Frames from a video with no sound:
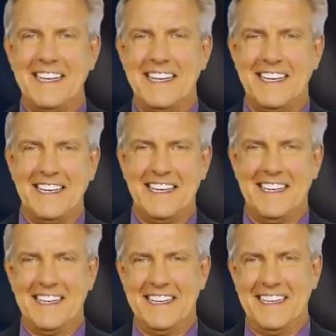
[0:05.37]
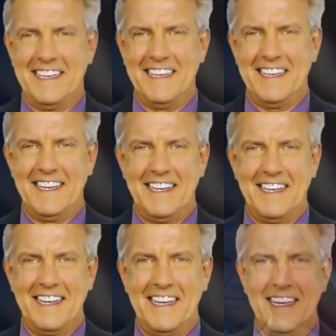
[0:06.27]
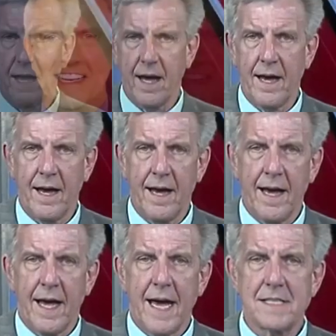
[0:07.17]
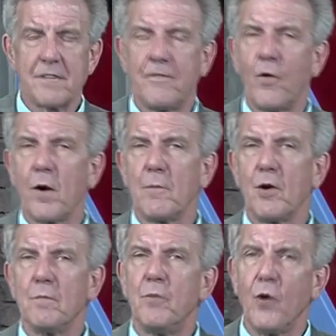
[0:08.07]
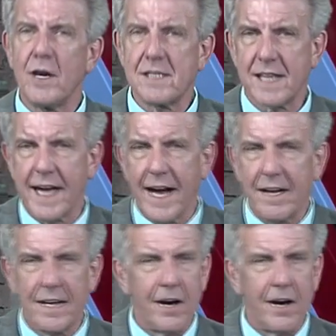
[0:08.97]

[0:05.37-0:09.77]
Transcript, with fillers: Chip's Good Word. As a former Boy Scout,